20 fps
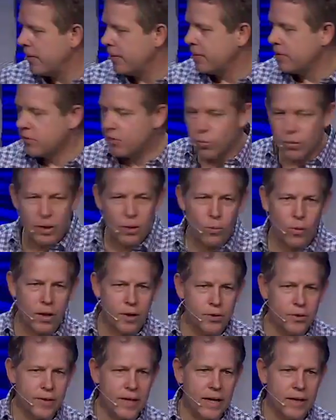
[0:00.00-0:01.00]
So we don't want to
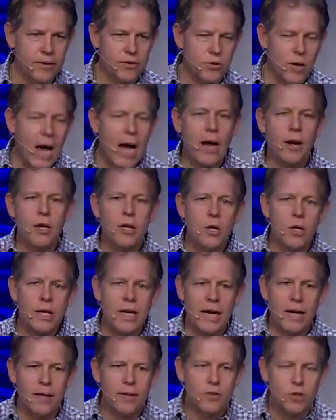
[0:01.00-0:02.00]
do that. So, how do you
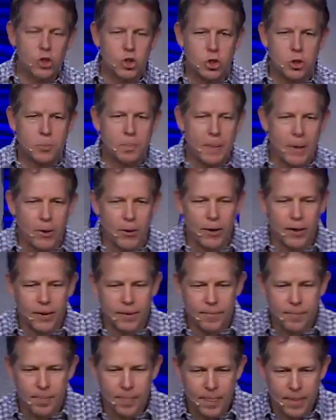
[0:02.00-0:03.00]
get the spirit
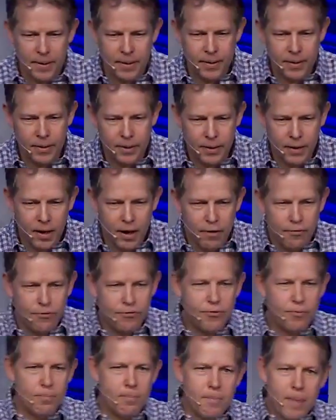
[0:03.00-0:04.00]
of
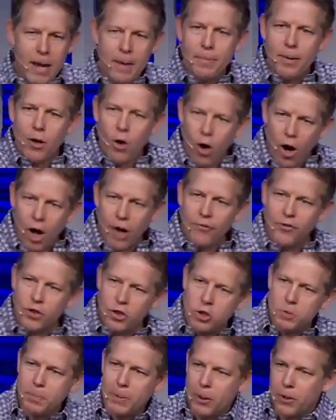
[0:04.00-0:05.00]
mammon off the
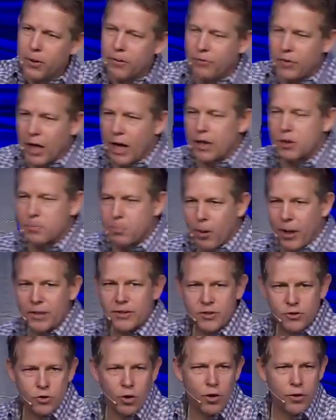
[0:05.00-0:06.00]
spirit of God's
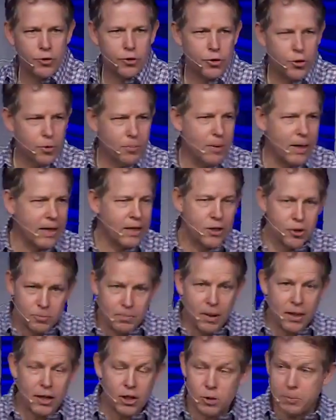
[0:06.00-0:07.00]
presence on your money because
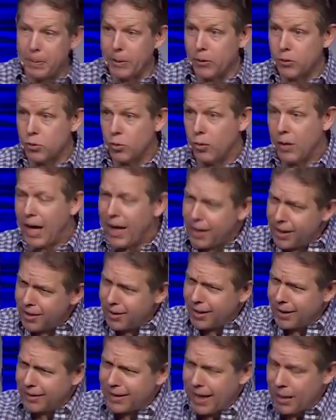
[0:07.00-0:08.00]
money's spiritual. How do you
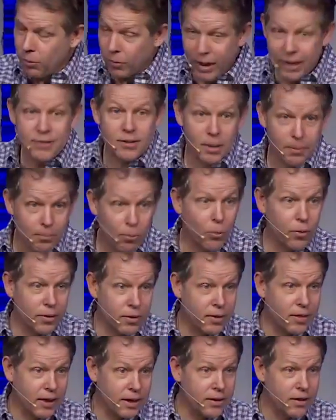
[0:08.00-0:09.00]
get that? Well, that's an
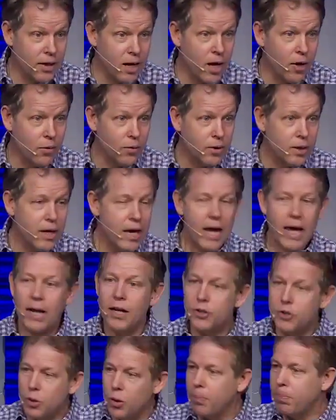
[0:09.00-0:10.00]
important thing to know. And
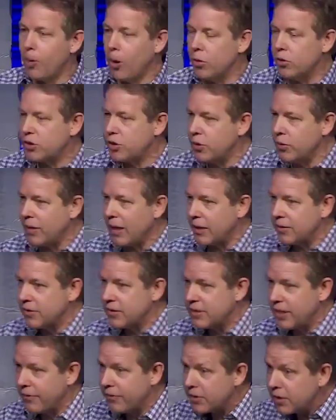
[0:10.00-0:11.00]
as you approach
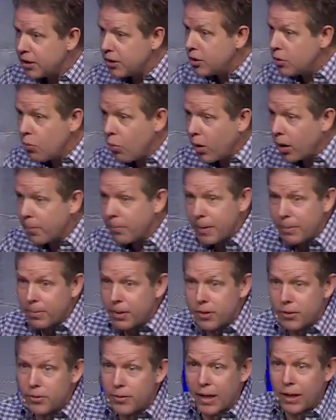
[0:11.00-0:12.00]
2017, you want to be able
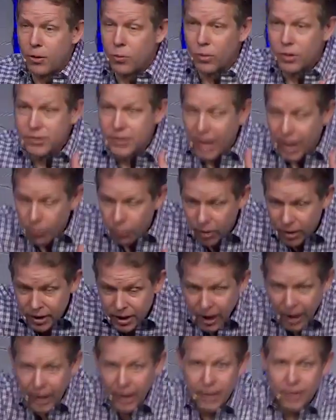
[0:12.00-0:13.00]
to do that. You want to say, I want
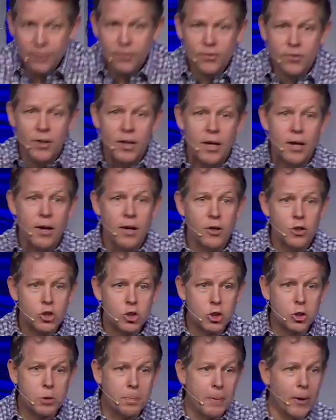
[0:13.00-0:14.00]
God's
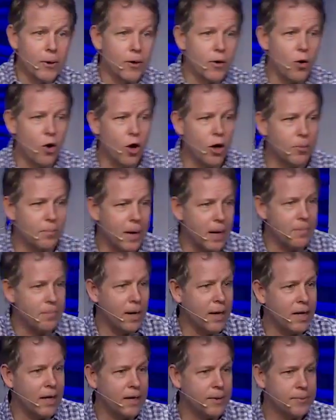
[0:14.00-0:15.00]
spirit on my
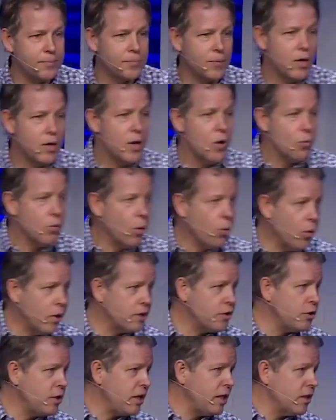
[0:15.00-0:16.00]
money. Well, what
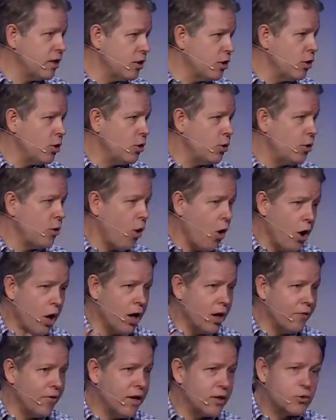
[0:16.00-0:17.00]
you need to do,
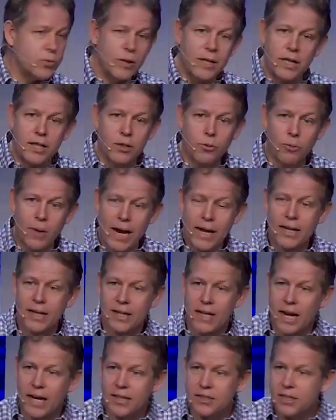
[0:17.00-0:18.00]
all of us, we need to
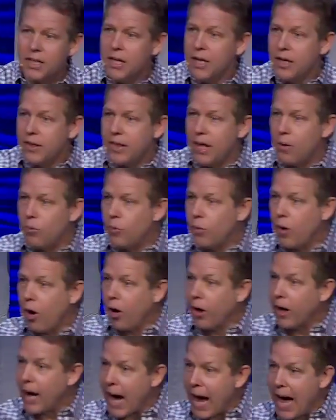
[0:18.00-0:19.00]
recognize that
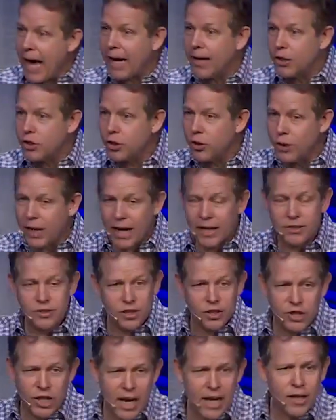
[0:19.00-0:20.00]
our attitude has
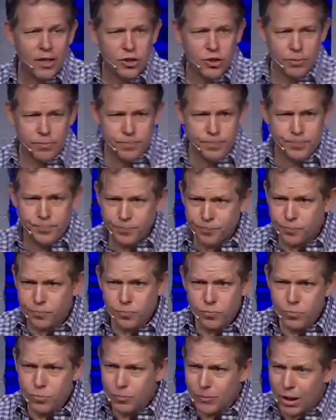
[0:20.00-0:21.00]
to change. we
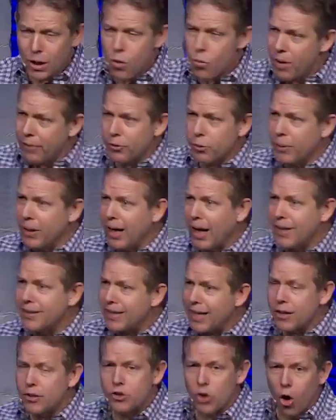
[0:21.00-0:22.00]
have to realize
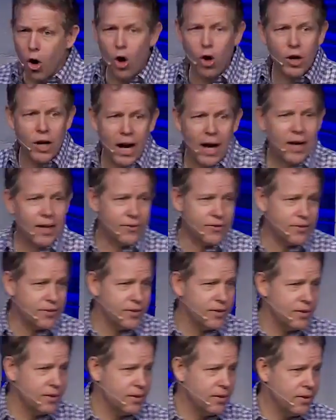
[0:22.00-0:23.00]
that it's all God's.
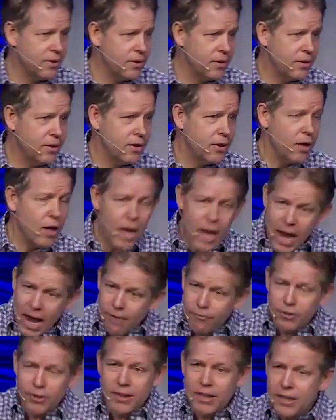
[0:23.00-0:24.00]

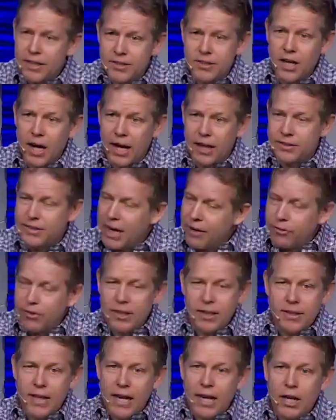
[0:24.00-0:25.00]
Everything is God's.
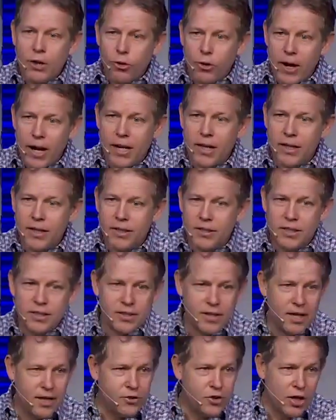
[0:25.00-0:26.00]
Everything that He created is,
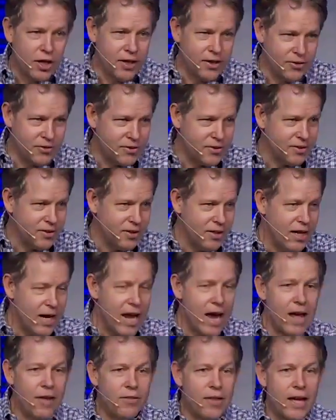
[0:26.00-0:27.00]
is His.
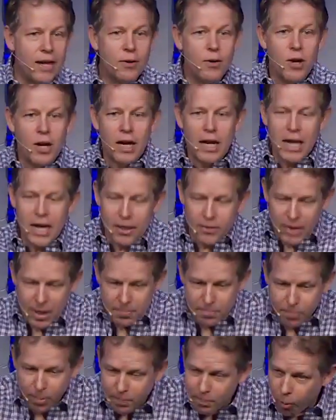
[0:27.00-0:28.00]
And that He then
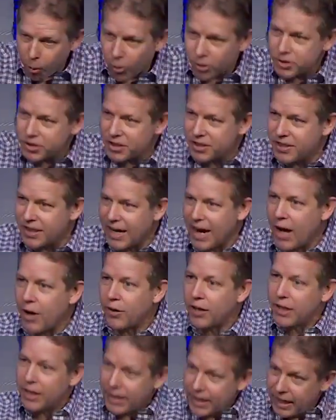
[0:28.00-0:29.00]
proportions it out
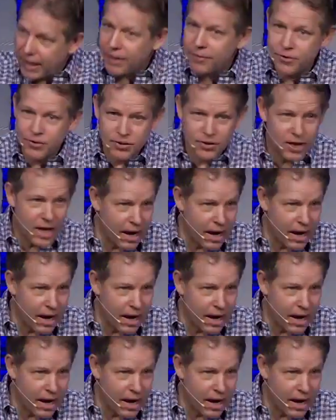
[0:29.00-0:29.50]
and gives.